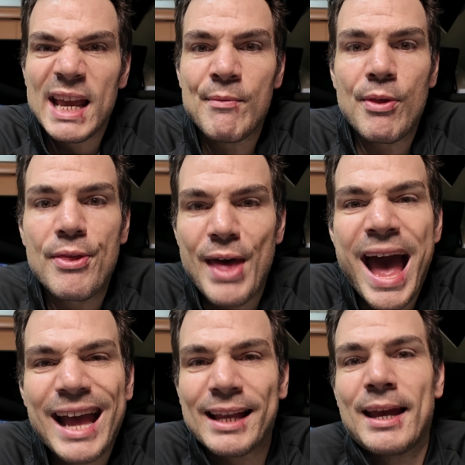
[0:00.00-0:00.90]
In
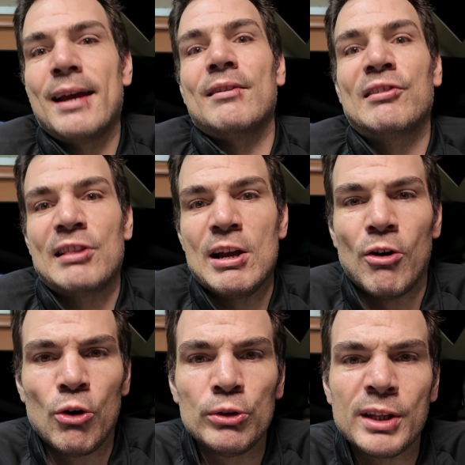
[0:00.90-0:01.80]
that case, the
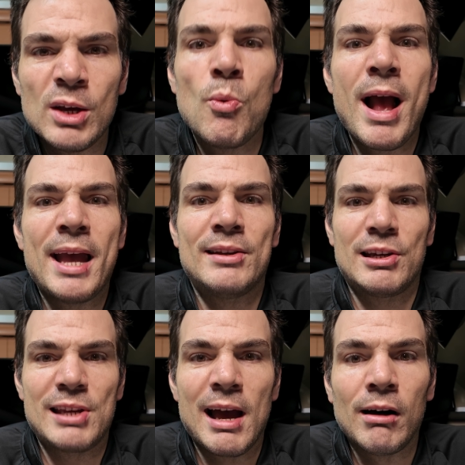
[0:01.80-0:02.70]
only way
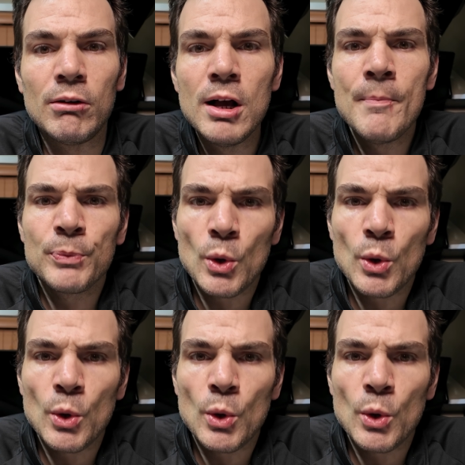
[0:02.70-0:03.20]
to tell